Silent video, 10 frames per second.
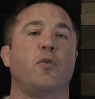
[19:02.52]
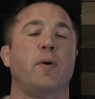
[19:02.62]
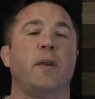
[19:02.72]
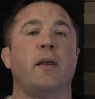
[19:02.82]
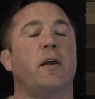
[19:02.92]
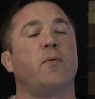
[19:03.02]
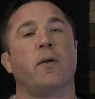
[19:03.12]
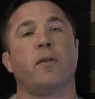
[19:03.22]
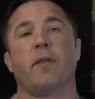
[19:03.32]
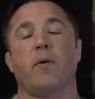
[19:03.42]
doing it. And
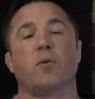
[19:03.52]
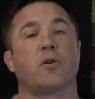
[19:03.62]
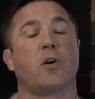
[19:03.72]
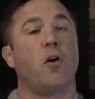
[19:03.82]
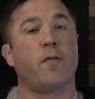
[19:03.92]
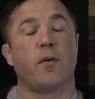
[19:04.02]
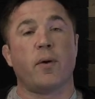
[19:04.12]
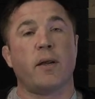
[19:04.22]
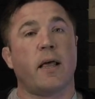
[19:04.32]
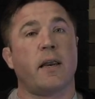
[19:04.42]
whether that was COVID
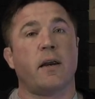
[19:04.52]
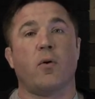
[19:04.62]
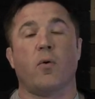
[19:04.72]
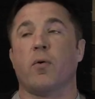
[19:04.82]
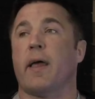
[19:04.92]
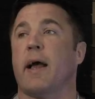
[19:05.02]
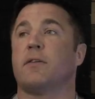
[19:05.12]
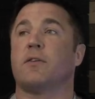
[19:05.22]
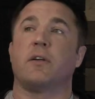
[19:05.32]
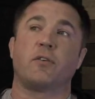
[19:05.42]
related or
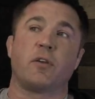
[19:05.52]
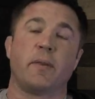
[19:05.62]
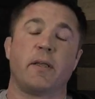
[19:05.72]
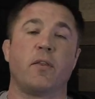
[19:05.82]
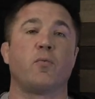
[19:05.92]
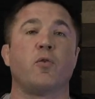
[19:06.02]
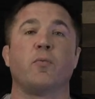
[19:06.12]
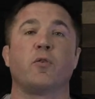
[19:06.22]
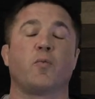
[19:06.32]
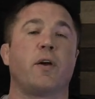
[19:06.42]
that's some of the other
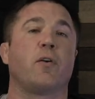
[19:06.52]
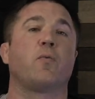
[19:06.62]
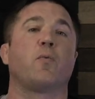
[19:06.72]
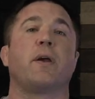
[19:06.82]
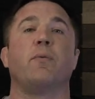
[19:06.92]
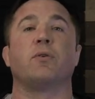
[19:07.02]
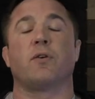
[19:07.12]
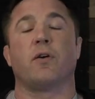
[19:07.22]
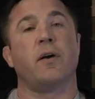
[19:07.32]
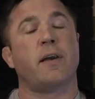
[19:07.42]
rumors we heard where he was
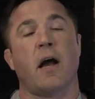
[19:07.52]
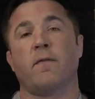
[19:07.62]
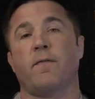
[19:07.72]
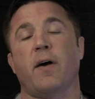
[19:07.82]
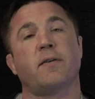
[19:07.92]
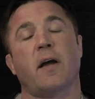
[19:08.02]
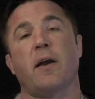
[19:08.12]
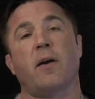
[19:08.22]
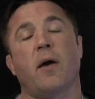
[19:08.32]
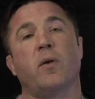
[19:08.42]
turning down fights,
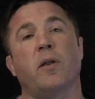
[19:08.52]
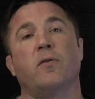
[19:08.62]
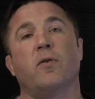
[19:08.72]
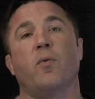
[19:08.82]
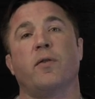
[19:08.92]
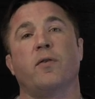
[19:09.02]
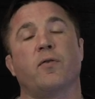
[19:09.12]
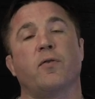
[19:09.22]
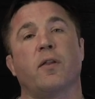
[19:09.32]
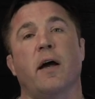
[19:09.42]
I really don't know where the
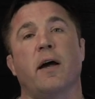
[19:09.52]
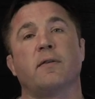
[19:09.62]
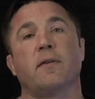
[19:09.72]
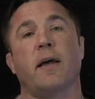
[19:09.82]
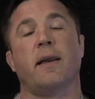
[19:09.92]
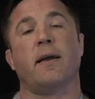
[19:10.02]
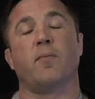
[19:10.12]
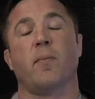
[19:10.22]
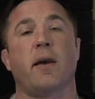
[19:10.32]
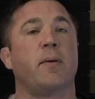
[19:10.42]
truth lies. And it
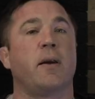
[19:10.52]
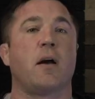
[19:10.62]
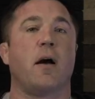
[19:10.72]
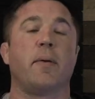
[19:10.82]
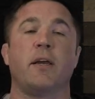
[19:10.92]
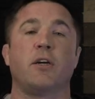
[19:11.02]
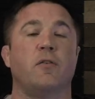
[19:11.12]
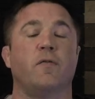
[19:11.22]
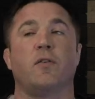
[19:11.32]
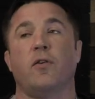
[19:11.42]
might've been a
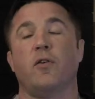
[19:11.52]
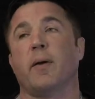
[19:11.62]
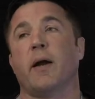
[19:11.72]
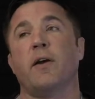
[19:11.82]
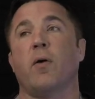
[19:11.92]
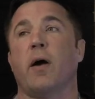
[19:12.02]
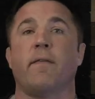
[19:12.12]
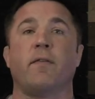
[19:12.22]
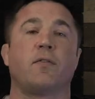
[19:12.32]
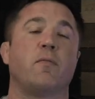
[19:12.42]
combination of the two, but I know I
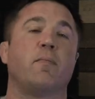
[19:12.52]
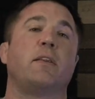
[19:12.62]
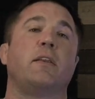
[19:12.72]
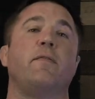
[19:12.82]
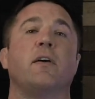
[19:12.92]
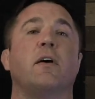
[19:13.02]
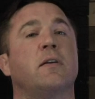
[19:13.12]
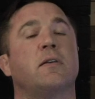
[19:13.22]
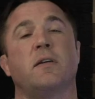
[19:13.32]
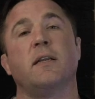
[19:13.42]
haven't turned my TV
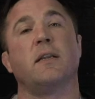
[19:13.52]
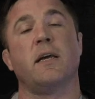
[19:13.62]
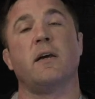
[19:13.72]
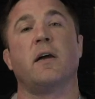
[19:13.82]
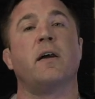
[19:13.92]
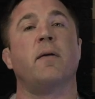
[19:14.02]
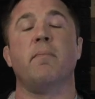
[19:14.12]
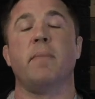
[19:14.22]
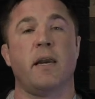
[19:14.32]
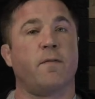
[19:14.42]
on and seen Leon in a
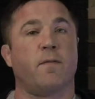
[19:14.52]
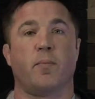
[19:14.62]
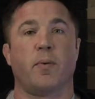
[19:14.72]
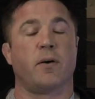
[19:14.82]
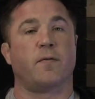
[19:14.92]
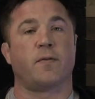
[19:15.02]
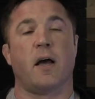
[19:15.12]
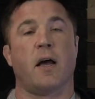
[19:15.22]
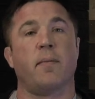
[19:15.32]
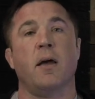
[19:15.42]
meaningful period of
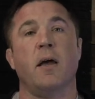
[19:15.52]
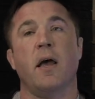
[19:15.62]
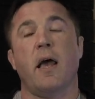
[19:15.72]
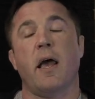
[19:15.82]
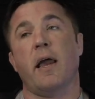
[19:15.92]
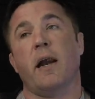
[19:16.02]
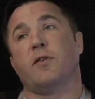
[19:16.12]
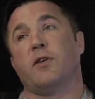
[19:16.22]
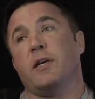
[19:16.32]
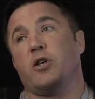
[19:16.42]
time. And
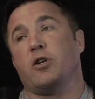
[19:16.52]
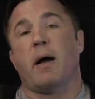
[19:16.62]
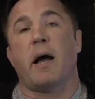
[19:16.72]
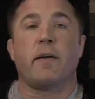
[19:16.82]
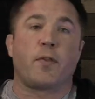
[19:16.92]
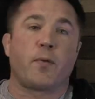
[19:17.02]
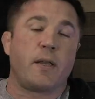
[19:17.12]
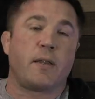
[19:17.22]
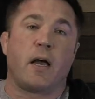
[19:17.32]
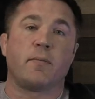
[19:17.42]
I've seen Chimaev
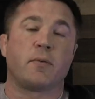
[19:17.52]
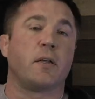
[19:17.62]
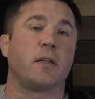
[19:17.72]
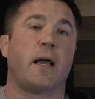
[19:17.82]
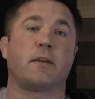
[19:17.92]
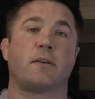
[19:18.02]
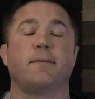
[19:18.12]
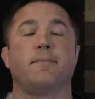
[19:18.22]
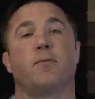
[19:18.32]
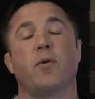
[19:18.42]
three times in the
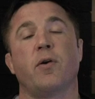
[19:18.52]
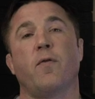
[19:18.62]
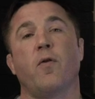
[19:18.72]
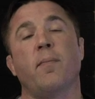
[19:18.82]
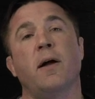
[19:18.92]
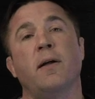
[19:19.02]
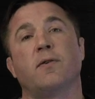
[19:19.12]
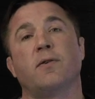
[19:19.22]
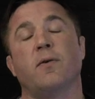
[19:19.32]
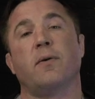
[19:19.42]
last 3 or 4
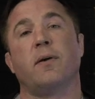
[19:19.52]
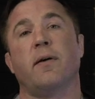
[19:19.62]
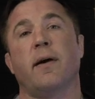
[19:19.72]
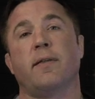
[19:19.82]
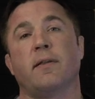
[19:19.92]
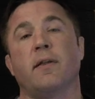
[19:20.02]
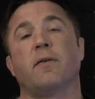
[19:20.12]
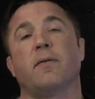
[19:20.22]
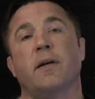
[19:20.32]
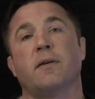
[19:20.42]
months. So, you know, I think that
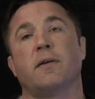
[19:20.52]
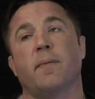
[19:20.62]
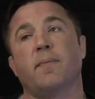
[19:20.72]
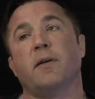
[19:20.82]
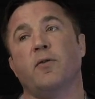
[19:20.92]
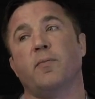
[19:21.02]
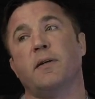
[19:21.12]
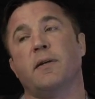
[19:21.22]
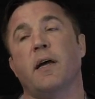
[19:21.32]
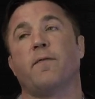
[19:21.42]
there is something to
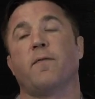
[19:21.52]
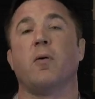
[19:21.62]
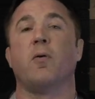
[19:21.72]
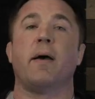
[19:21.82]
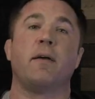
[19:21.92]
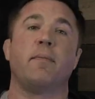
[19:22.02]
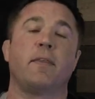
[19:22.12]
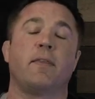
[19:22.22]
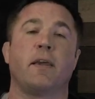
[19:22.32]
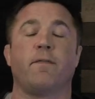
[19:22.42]
be said for momentum.
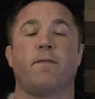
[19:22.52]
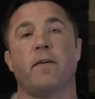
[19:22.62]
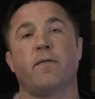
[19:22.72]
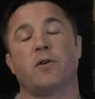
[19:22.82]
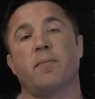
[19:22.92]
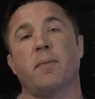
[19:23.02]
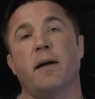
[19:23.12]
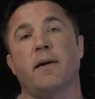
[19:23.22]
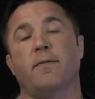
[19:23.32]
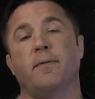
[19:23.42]
I think it favors
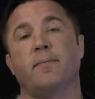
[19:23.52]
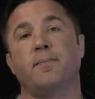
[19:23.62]
Chimaev.